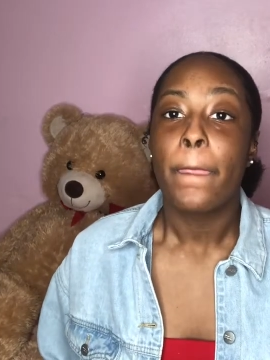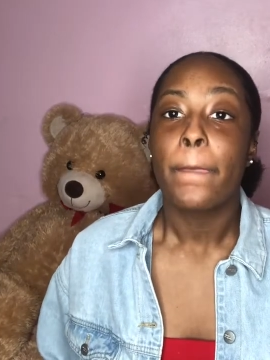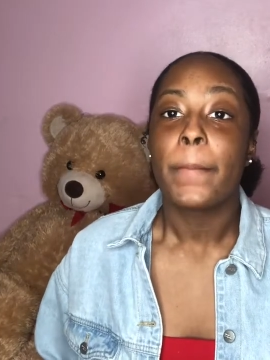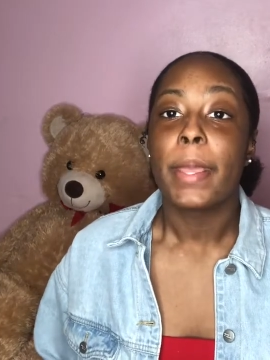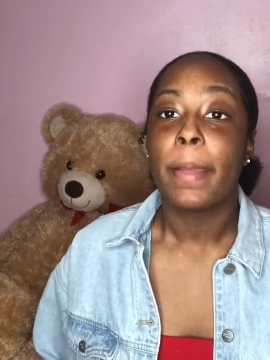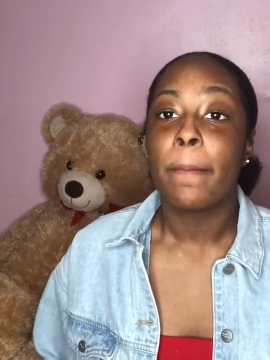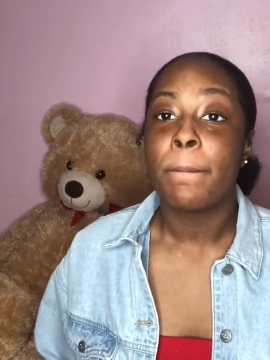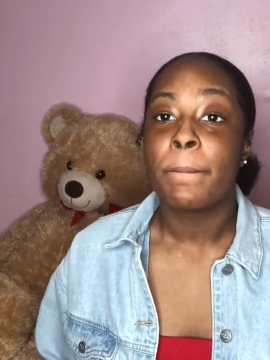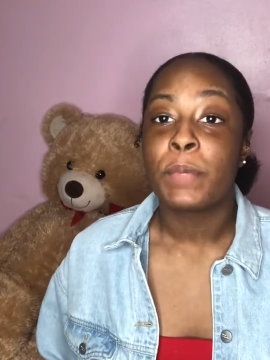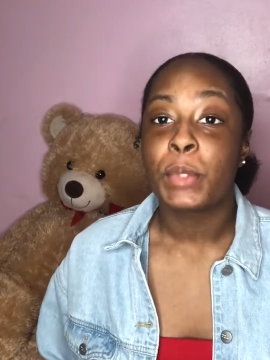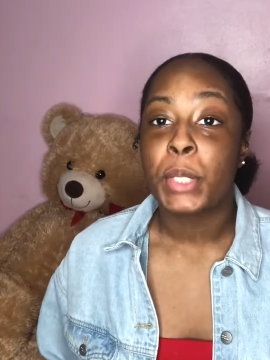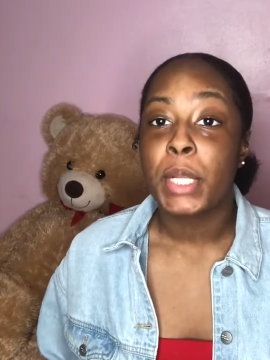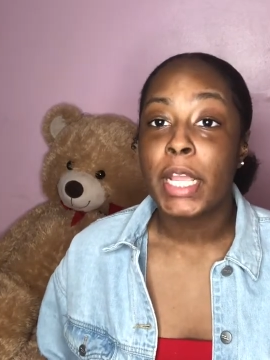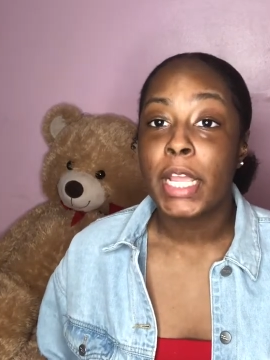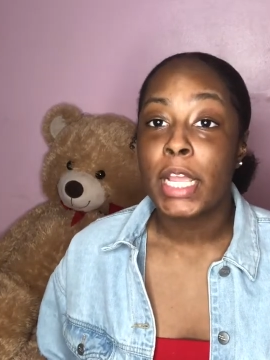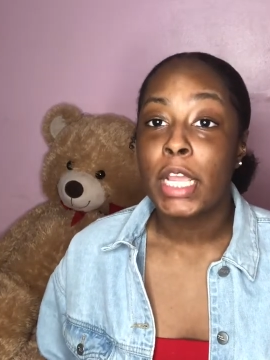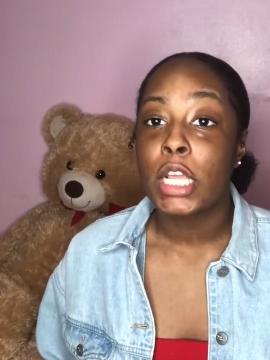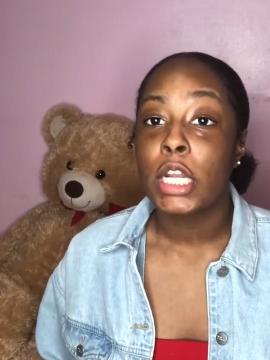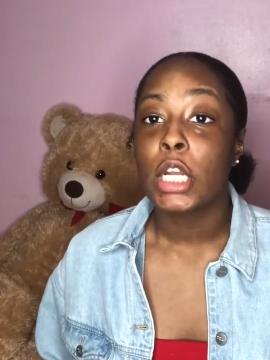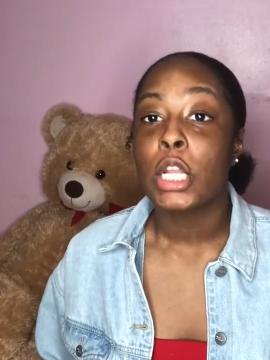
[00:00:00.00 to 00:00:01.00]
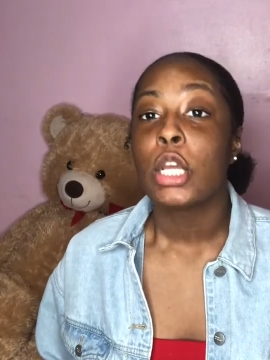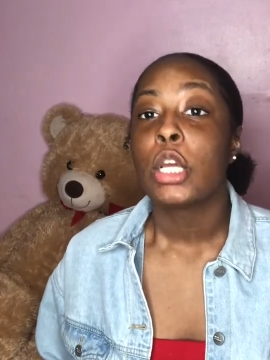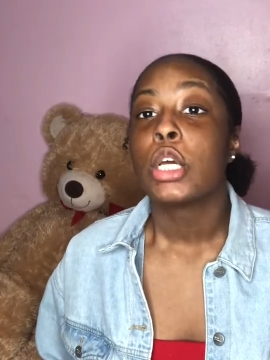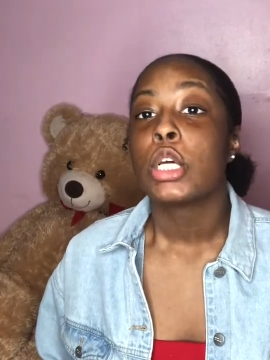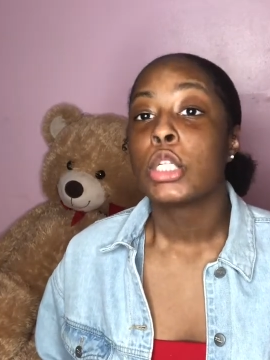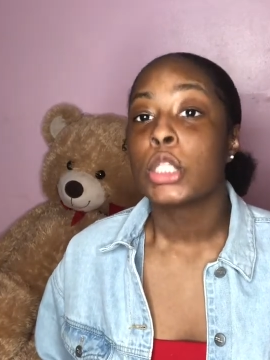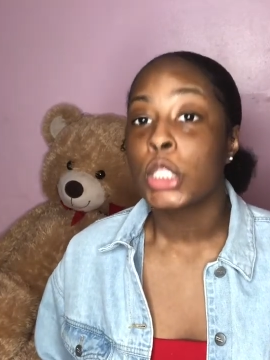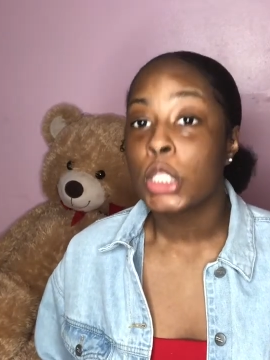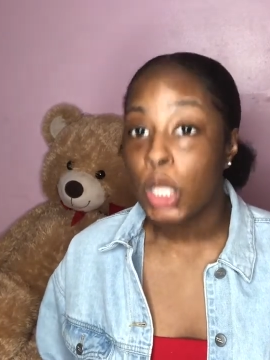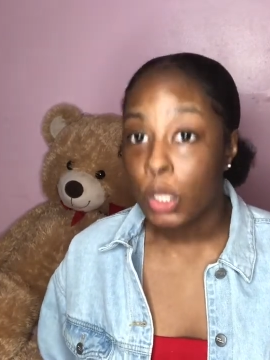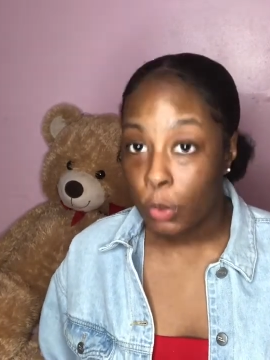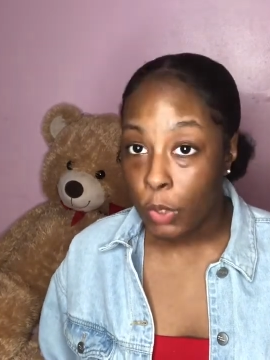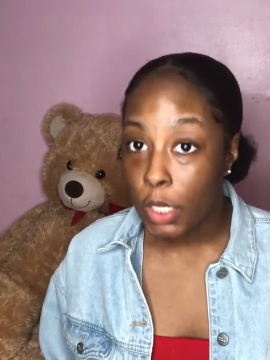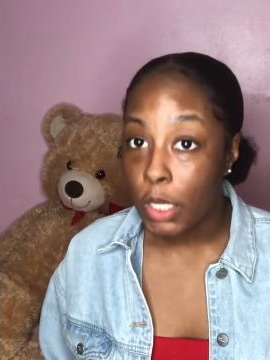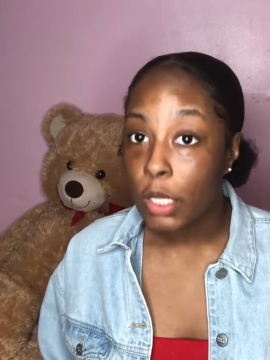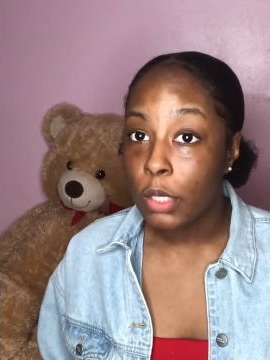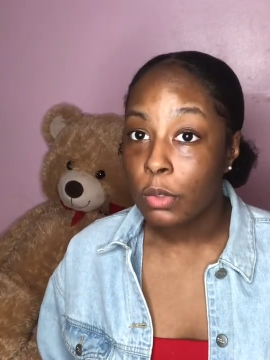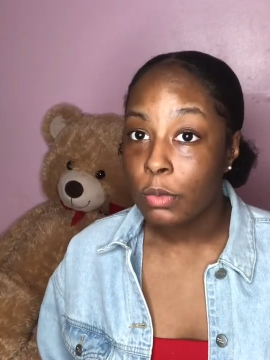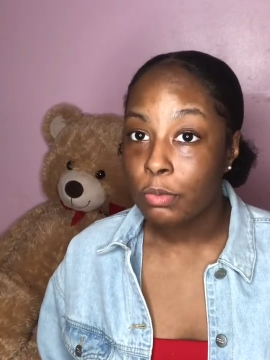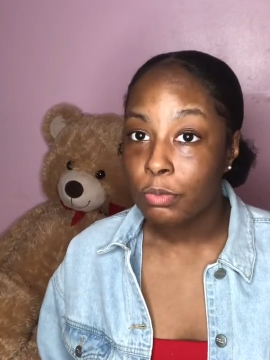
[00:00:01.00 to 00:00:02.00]
and brand
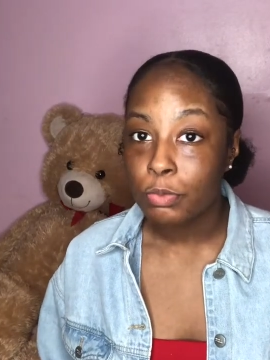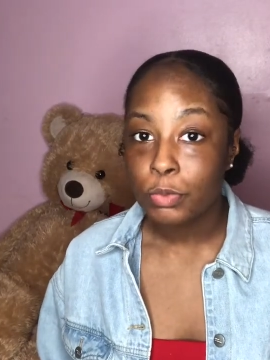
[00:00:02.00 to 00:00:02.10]
logo.